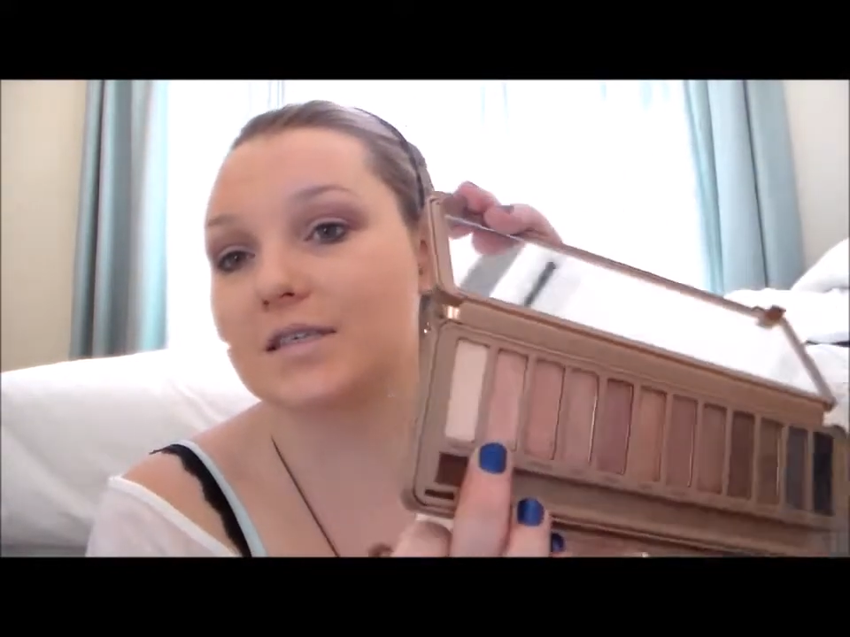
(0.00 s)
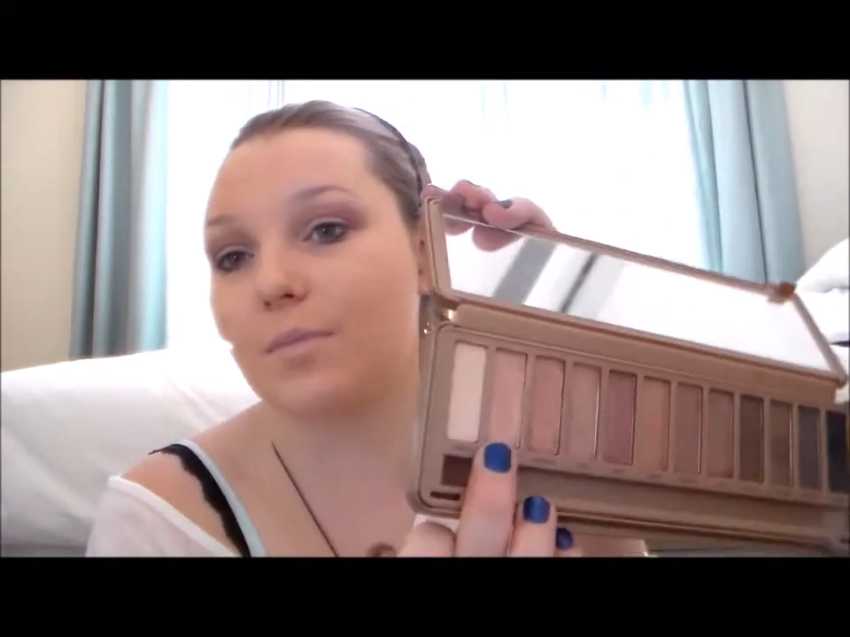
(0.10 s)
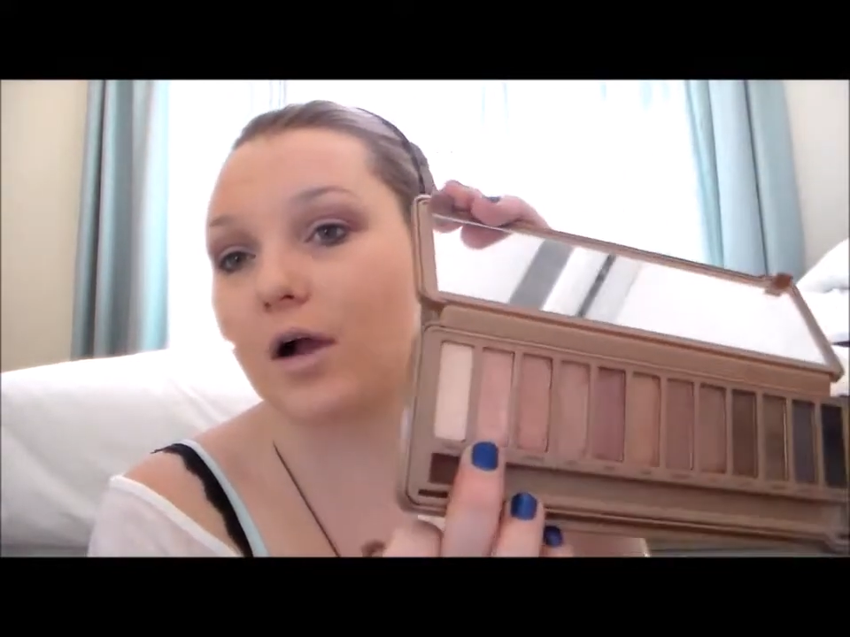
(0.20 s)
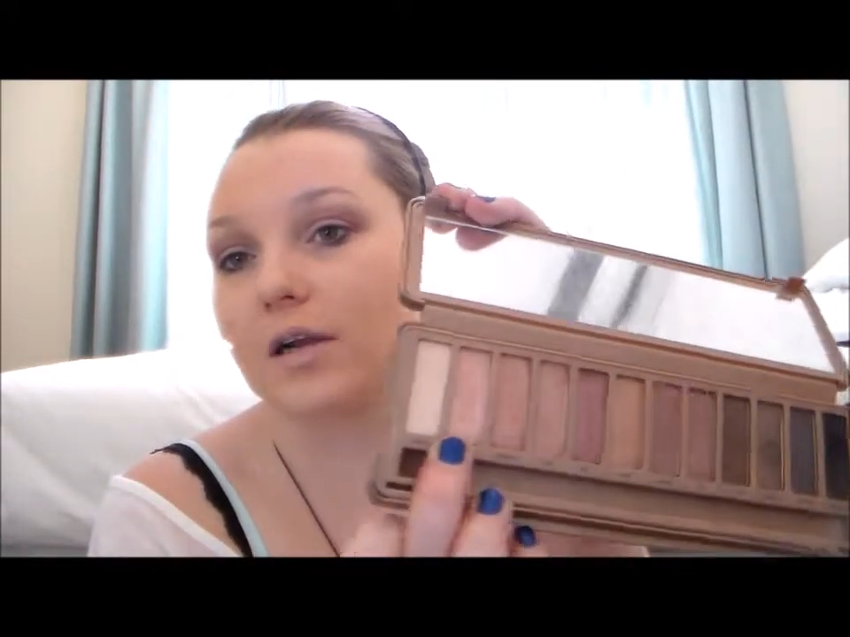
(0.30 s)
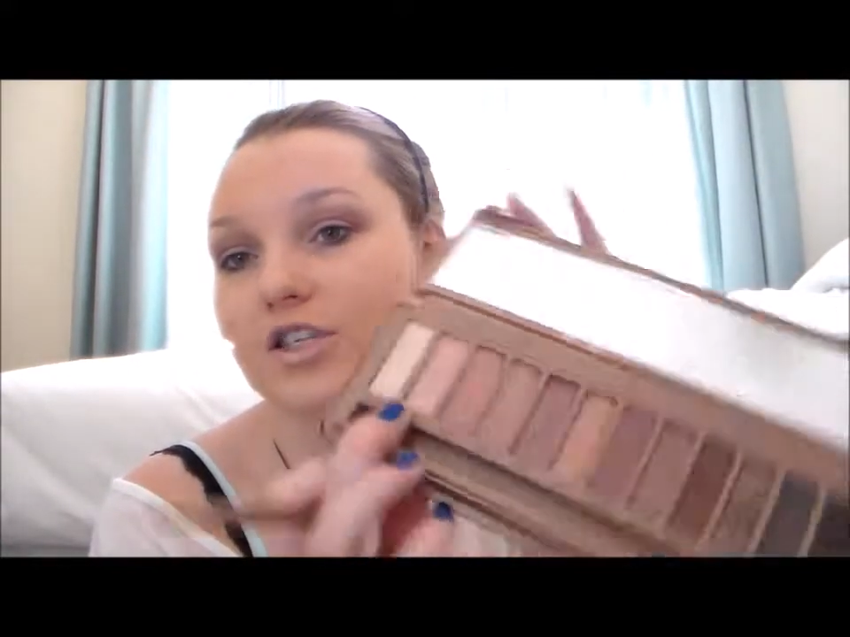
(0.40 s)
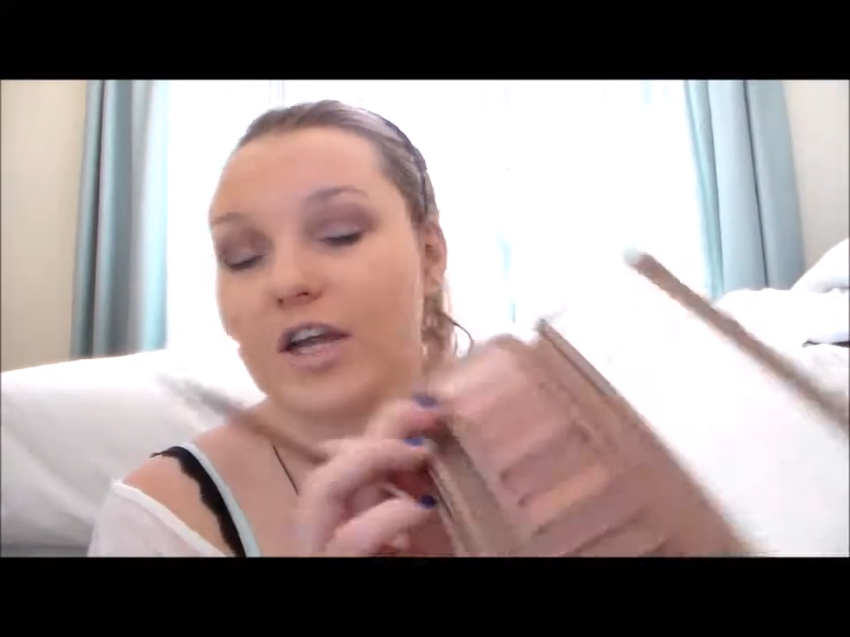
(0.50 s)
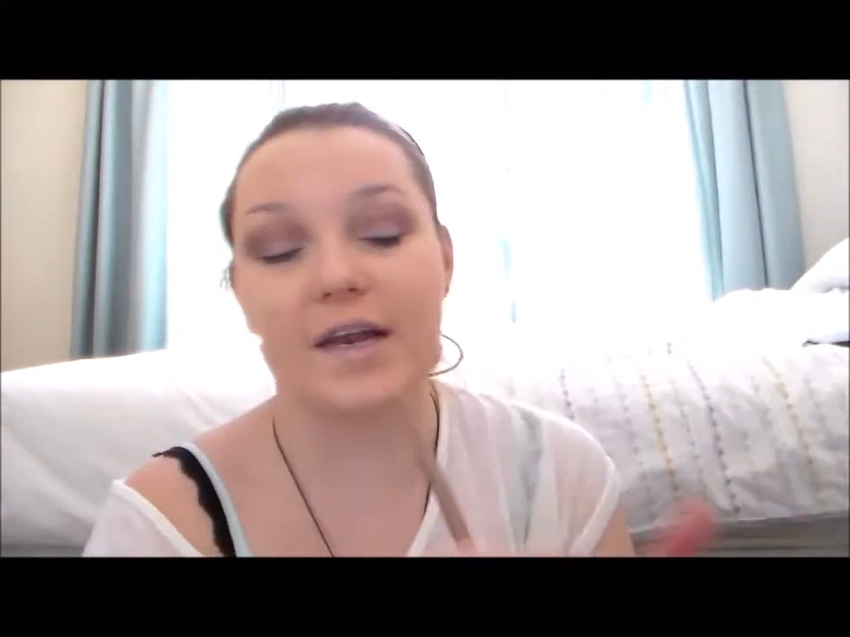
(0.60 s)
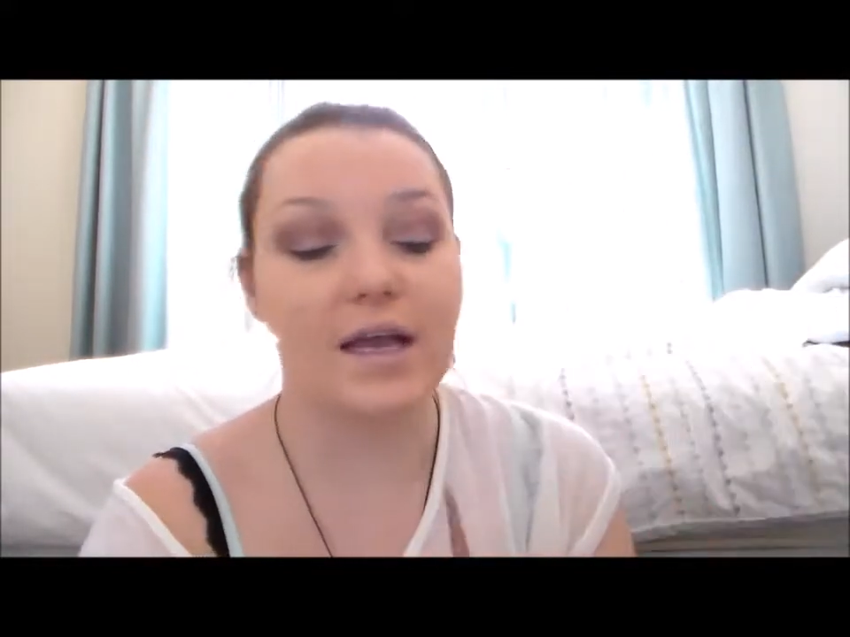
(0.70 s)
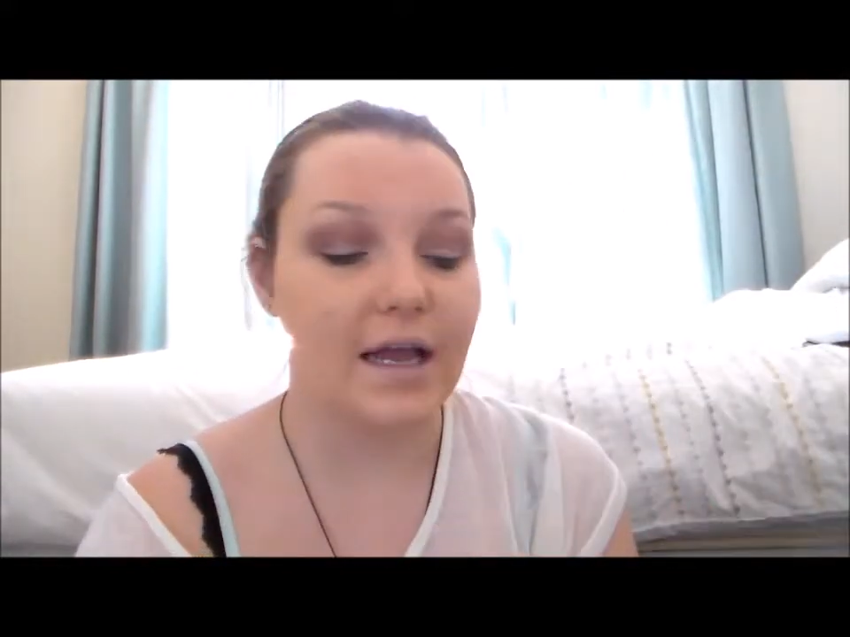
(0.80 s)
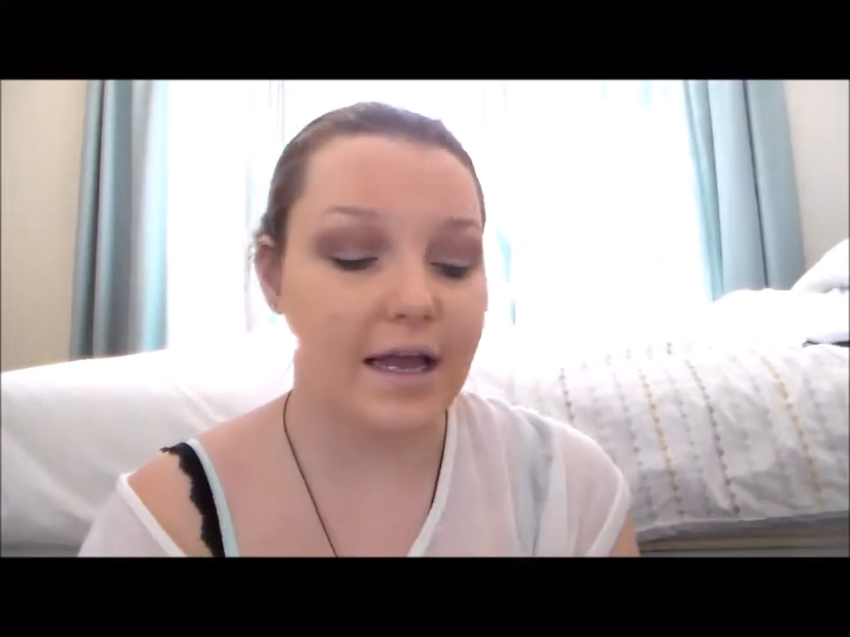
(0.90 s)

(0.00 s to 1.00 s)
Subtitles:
sparkly shade.